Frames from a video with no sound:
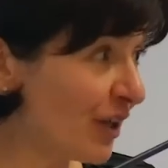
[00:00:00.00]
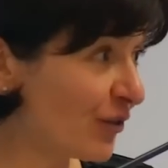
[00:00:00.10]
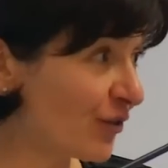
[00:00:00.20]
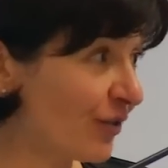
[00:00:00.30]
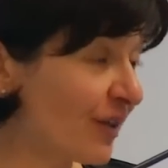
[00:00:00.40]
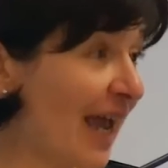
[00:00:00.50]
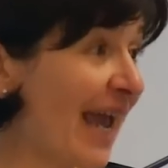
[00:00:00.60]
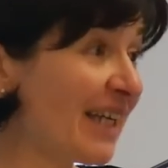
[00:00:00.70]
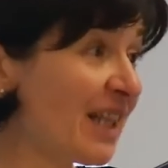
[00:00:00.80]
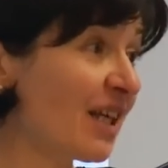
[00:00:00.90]
reason,
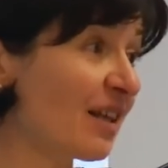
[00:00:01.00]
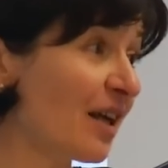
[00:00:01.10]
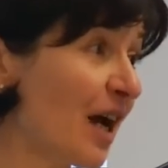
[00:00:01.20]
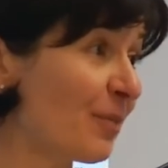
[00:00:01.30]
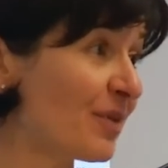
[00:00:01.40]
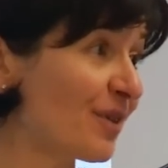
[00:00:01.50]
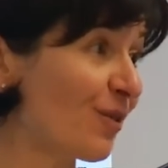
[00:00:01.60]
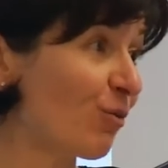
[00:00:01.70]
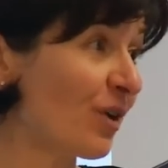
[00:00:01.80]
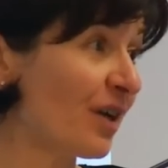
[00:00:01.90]
anything that happens
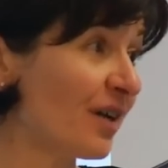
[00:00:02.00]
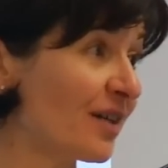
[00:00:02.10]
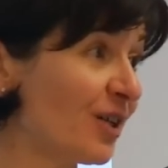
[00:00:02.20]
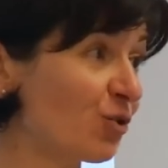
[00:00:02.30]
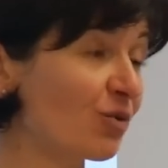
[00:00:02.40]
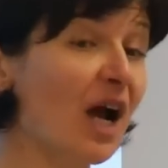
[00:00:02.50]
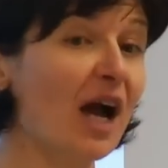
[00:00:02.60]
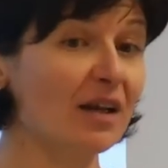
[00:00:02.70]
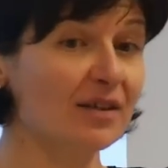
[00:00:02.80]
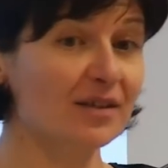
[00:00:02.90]
in the organization
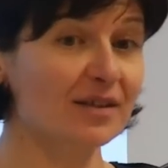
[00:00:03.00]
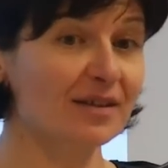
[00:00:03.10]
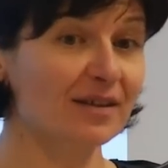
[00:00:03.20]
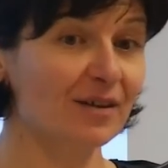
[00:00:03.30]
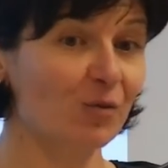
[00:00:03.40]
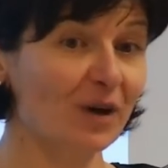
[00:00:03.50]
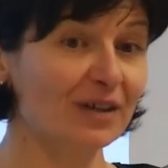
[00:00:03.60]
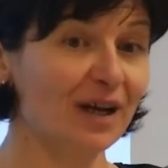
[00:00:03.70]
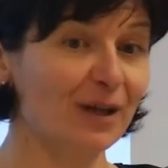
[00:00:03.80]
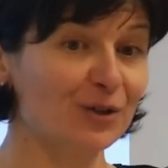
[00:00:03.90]
colors
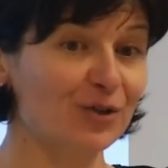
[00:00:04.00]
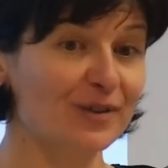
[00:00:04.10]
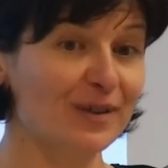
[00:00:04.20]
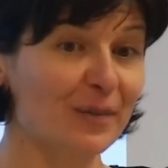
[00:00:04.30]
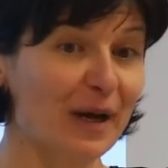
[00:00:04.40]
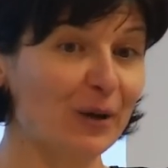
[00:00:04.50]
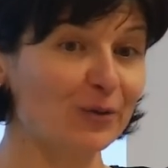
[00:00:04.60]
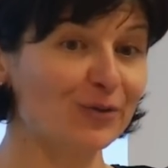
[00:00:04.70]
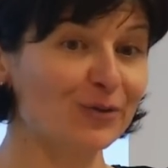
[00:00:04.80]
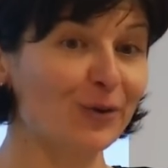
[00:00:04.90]
what culture is
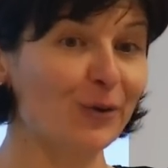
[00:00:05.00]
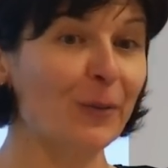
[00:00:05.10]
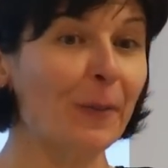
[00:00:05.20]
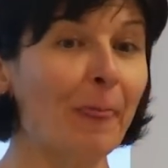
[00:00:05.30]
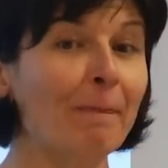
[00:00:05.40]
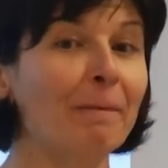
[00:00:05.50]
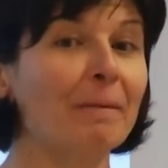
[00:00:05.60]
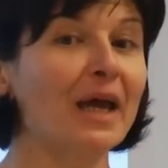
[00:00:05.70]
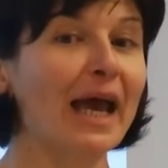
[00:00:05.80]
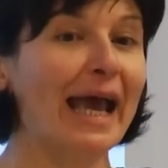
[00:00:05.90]
about. So
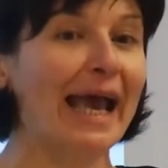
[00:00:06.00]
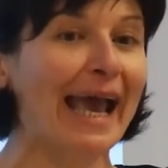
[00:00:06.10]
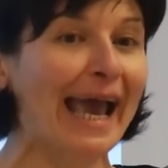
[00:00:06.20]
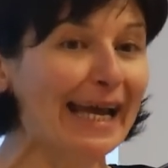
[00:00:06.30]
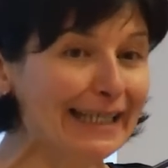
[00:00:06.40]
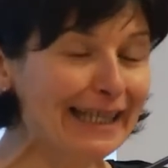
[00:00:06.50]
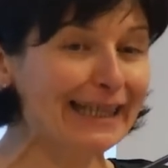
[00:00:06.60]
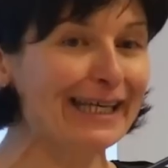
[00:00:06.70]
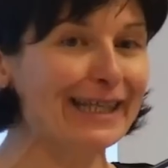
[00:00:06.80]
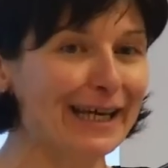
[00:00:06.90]

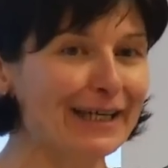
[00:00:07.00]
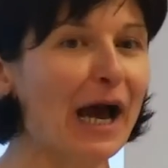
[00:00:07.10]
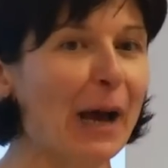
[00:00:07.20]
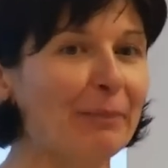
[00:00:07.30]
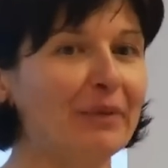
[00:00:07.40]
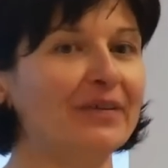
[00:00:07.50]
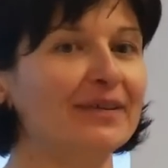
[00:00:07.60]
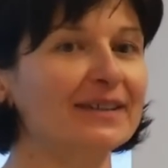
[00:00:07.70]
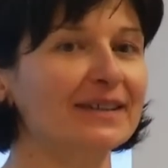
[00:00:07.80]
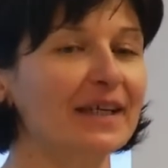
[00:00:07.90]
anything that
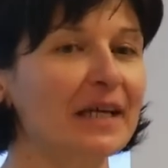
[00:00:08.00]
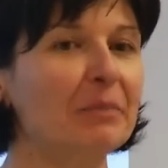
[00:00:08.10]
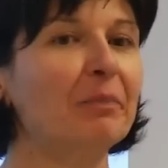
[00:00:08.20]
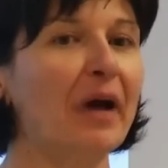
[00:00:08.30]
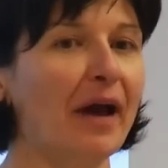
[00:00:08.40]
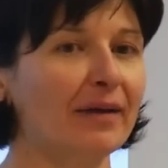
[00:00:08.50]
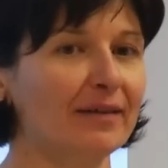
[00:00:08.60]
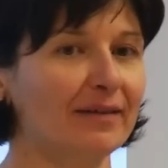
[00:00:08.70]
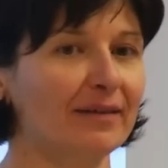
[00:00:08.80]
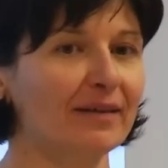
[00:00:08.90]
happens
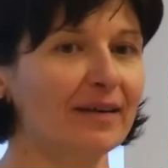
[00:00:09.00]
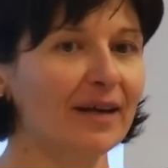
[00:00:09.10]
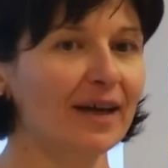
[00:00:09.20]
impacts,